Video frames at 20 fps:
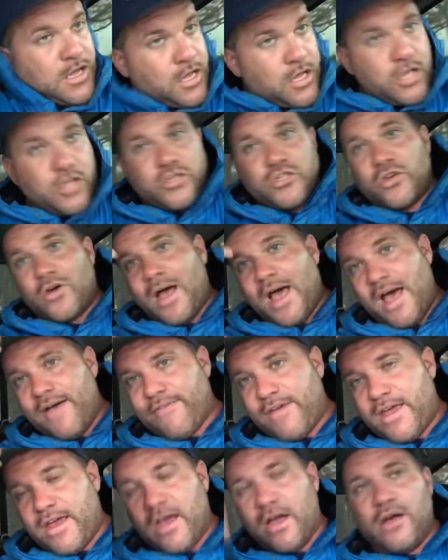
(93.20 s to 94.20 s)
So have
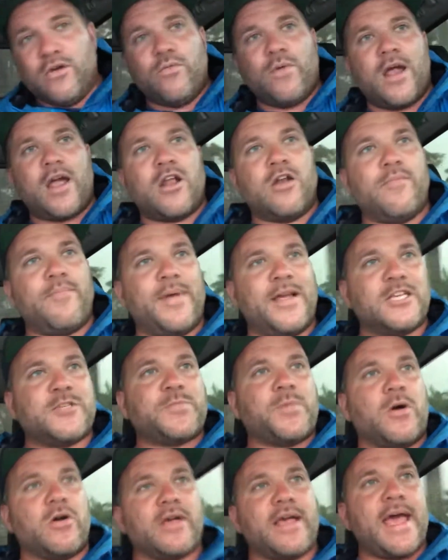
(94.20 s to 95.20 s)
a regular
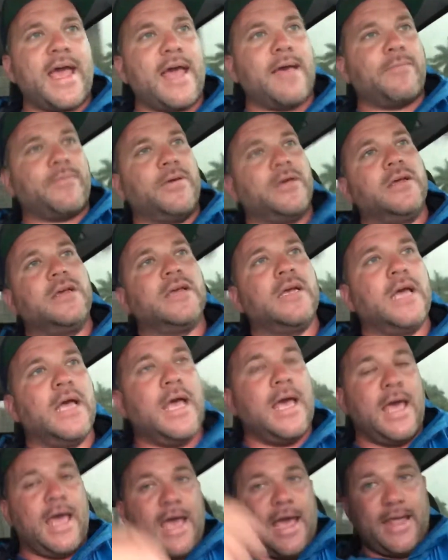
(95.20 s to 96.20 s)
baseball cap,
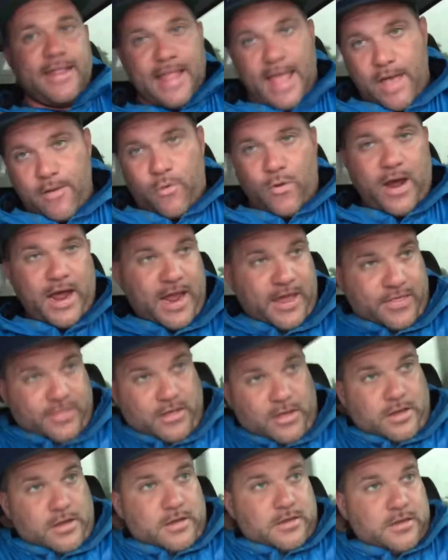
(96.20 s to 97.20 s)
and that way
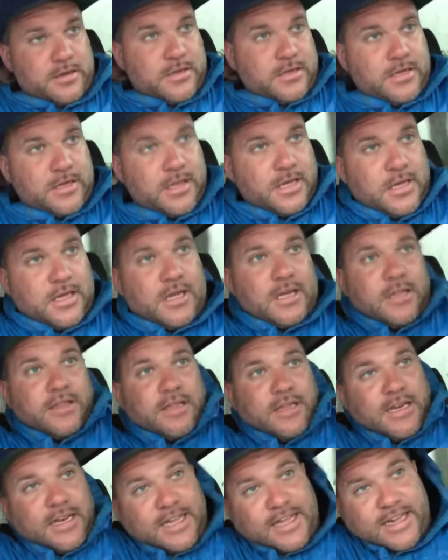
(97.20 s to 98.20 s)
the
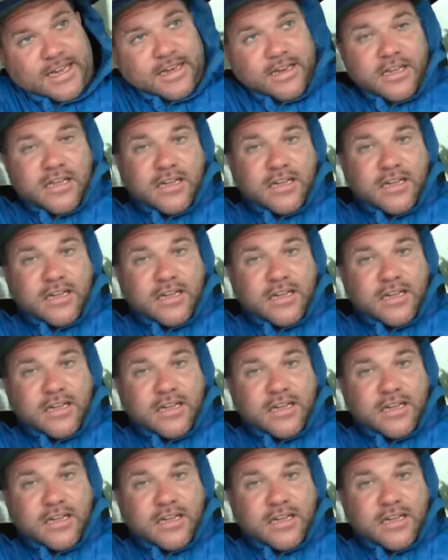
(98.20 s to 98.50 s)
lid